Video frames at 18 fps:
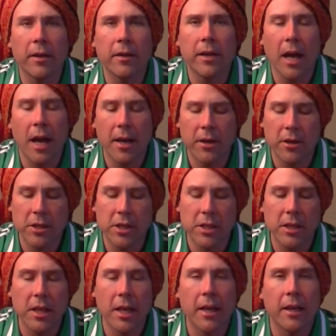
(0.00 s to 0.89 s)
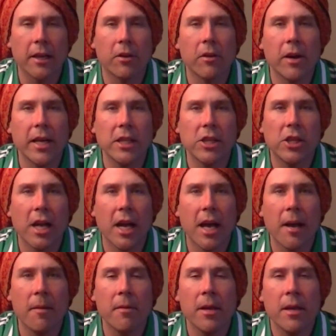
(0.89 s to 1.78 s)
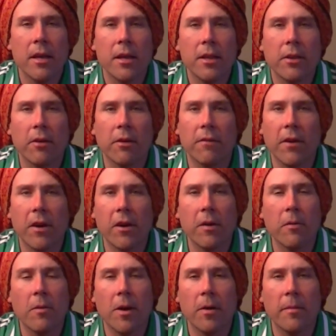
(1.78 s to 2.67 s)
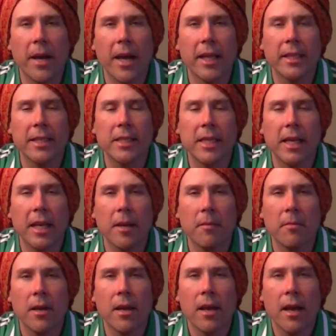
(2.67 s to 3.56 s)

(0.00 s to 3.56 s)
Connors has done a great job. They're a very well-balanced team.